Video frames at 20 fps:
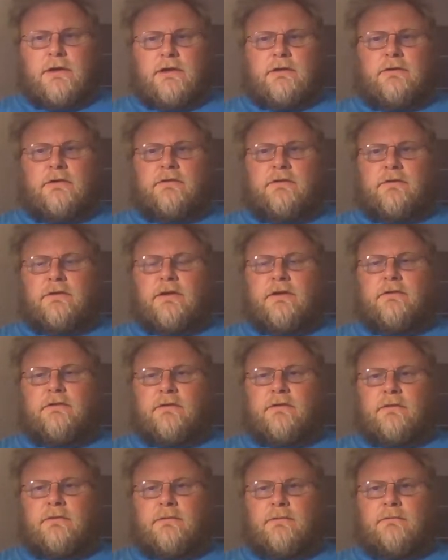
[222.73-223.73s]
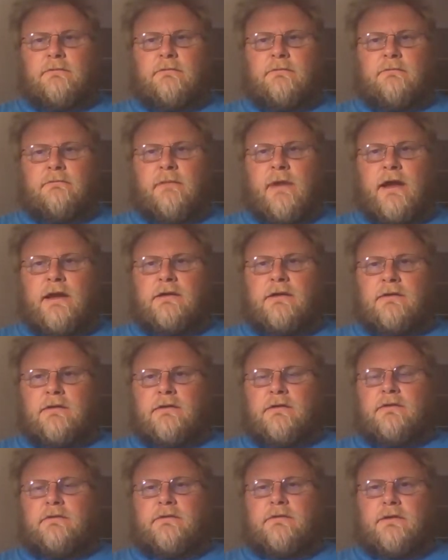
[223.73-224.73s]
just need some
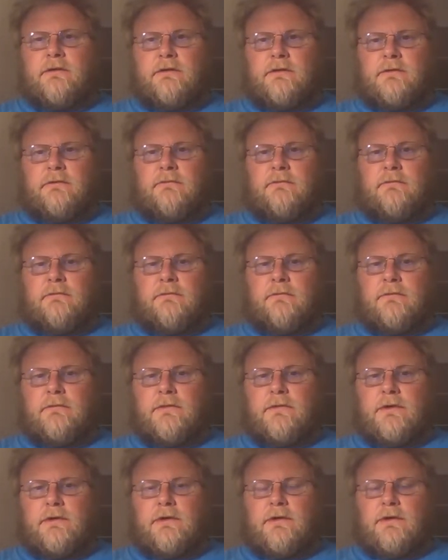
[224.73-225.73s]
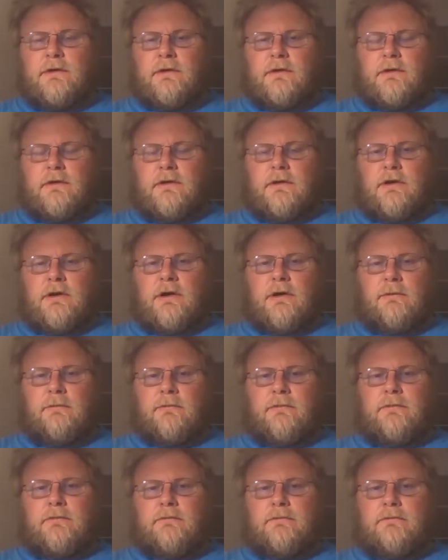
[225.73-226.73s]
maintenance and
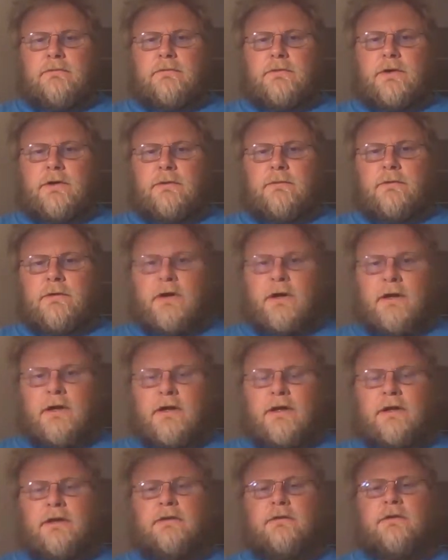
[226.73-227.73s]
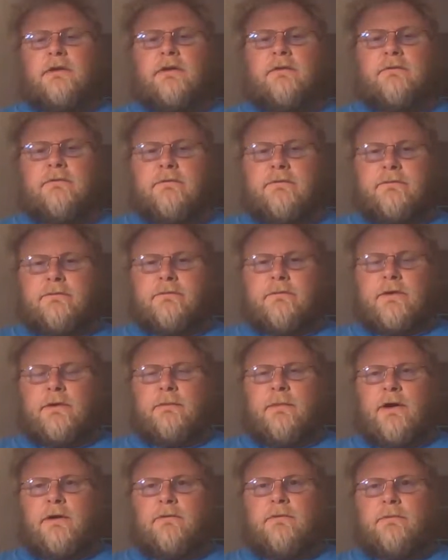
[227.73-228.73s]
up upgrading. They've
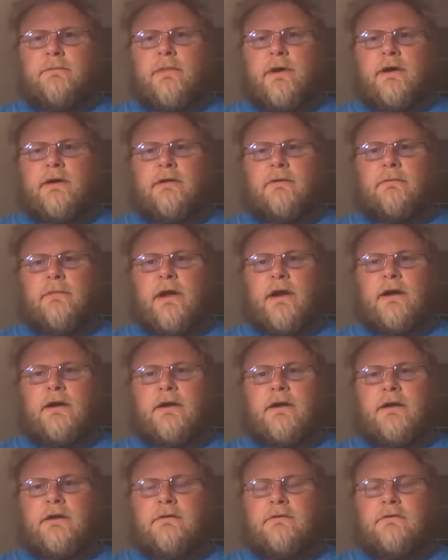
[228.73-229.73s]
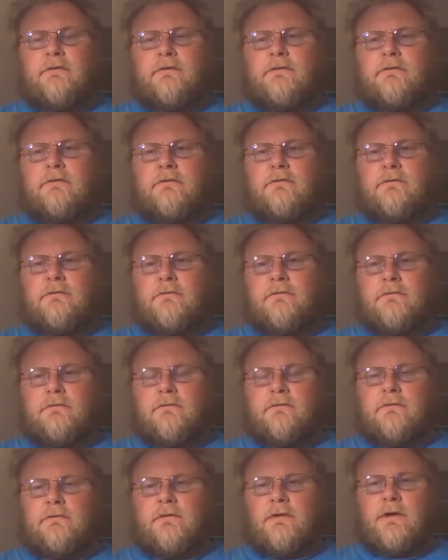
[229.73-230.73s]
come out with better bearings and
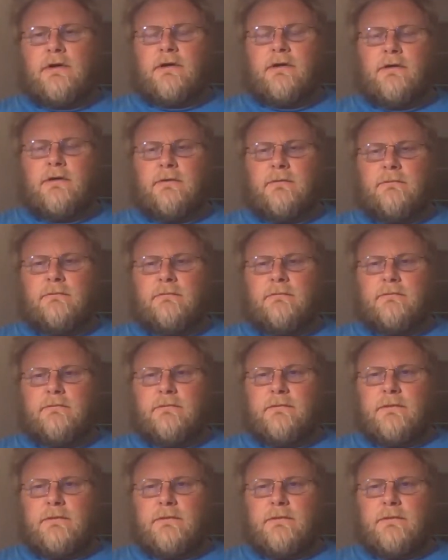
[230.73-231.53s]
um,